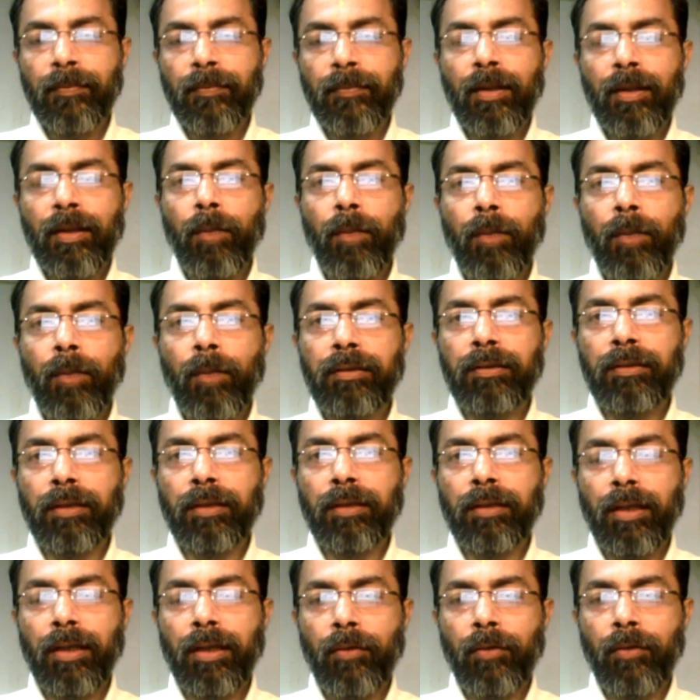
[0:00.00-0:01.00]
But
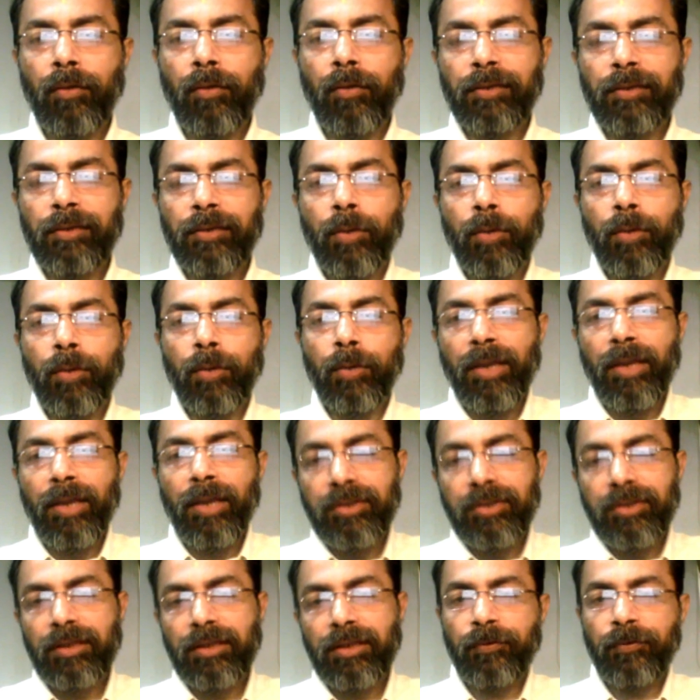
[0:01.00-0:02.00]
there is one major
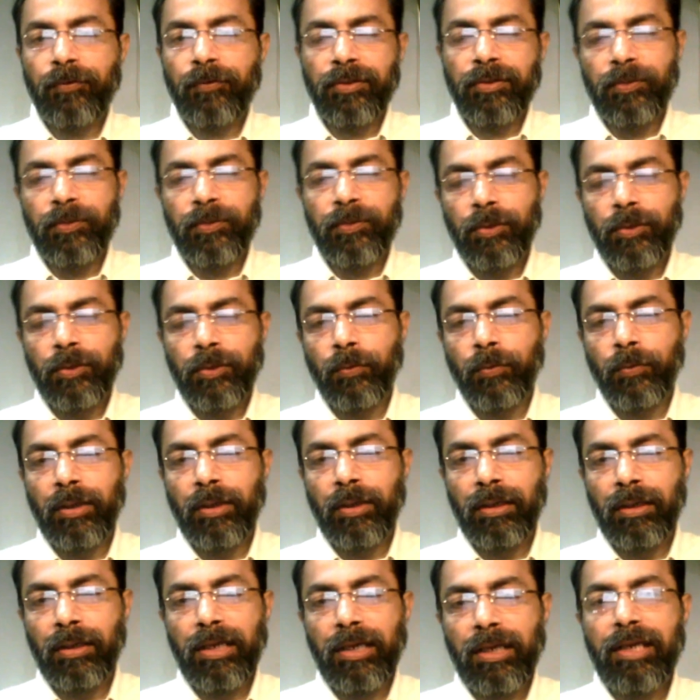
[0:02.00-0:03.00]
difference
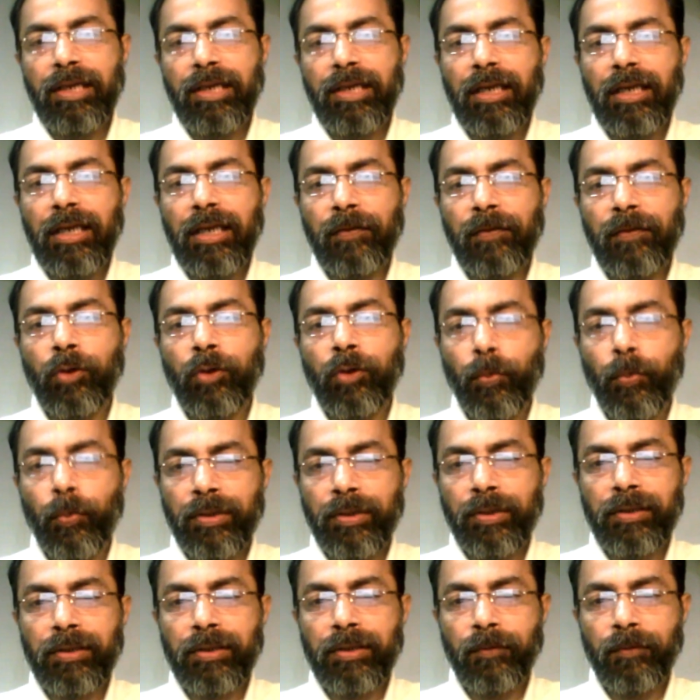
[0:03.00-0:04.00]
between ETF and
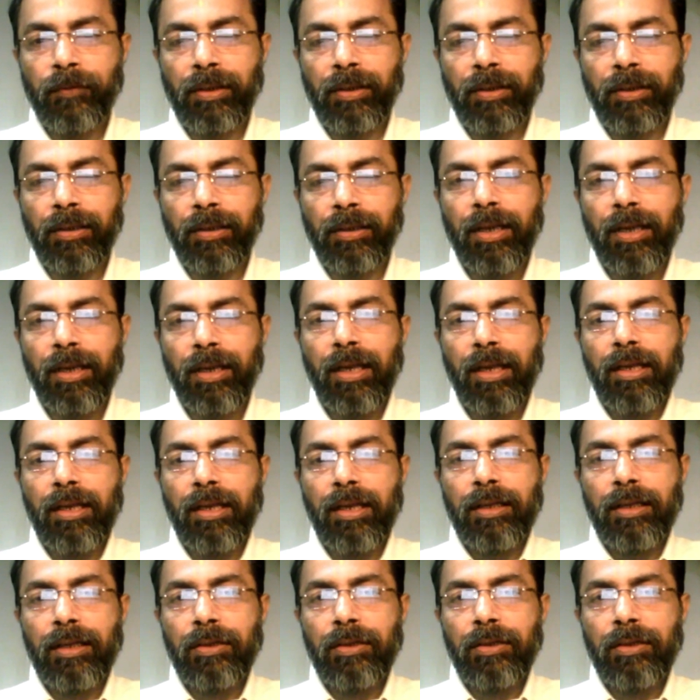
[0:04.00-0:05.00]
open-ended fund.
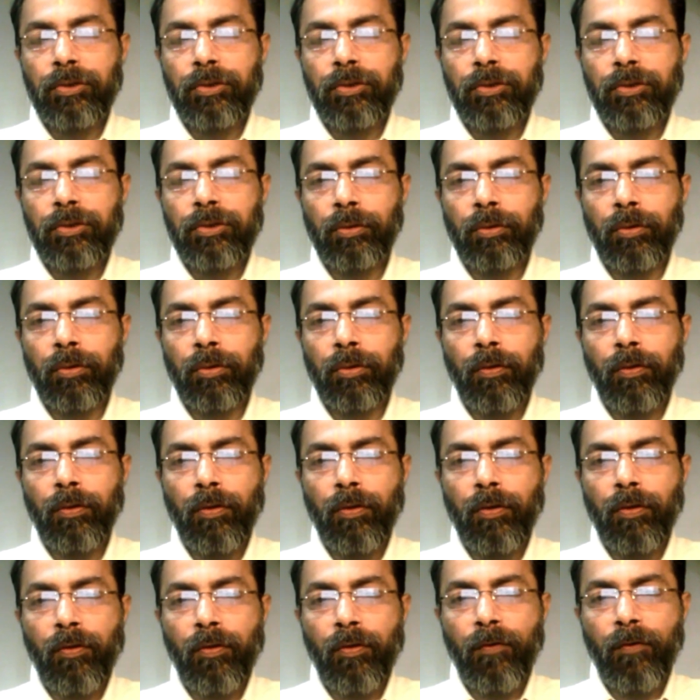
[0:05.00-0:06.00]
So
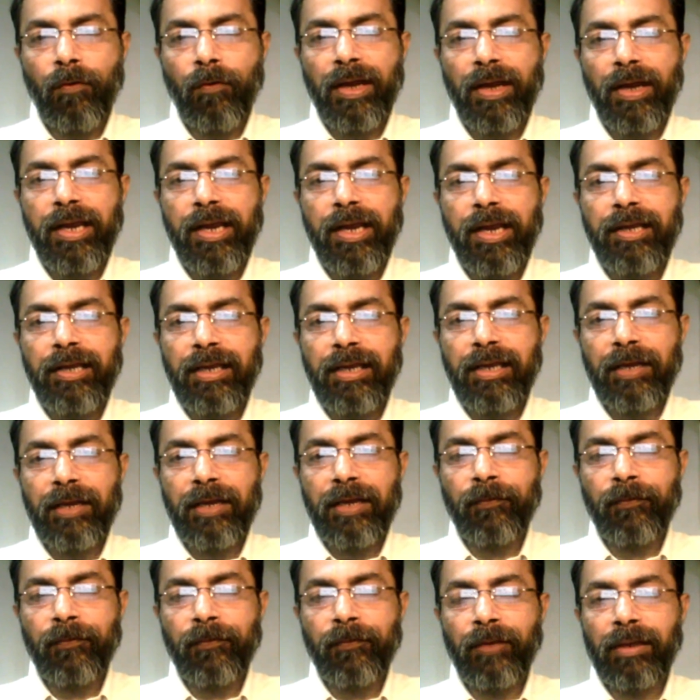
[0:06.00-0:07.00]
when
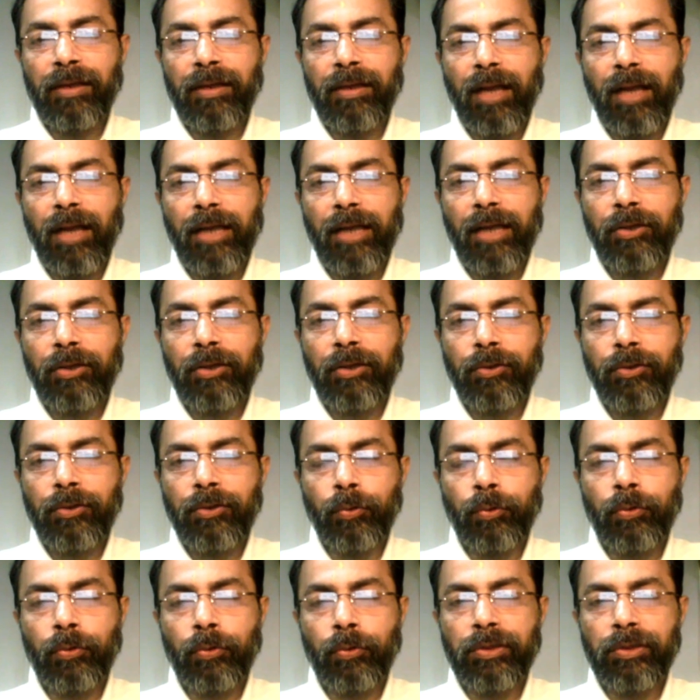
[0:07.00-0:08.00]
ETF, when I told
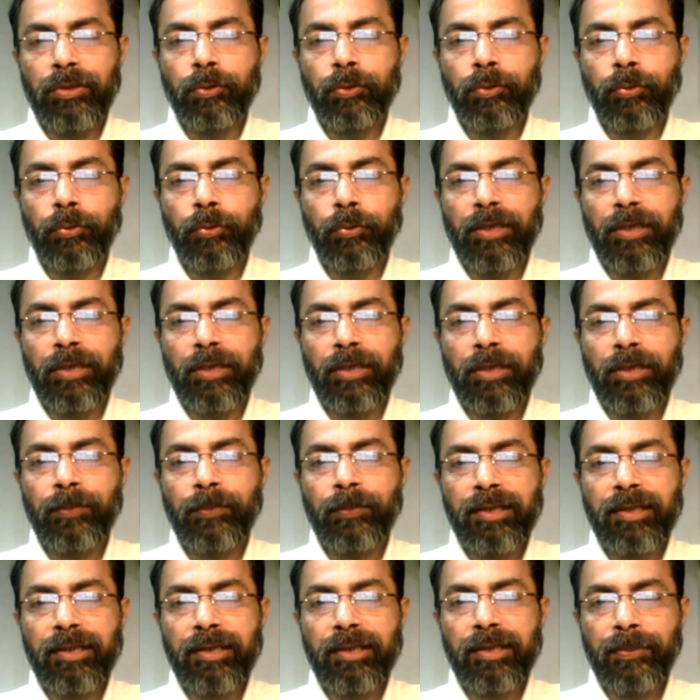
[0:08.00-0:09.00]
you there's authorized
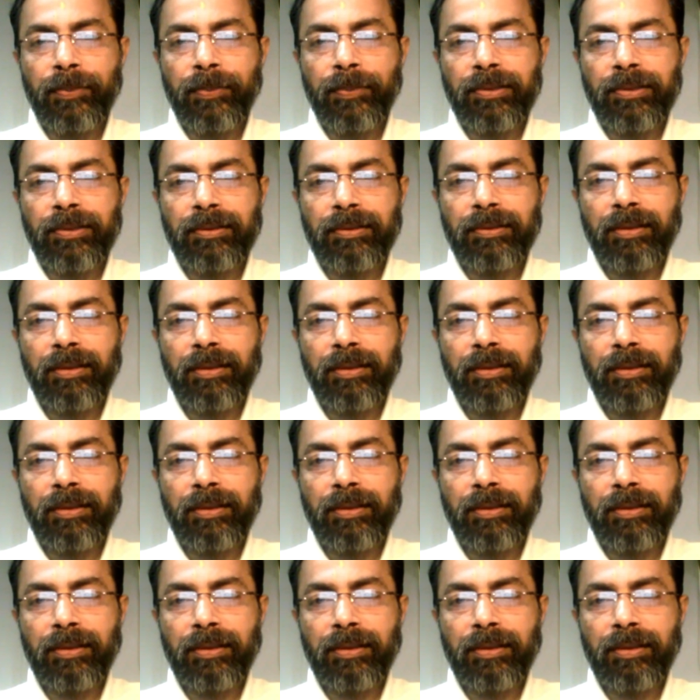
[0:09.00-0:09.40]
participants,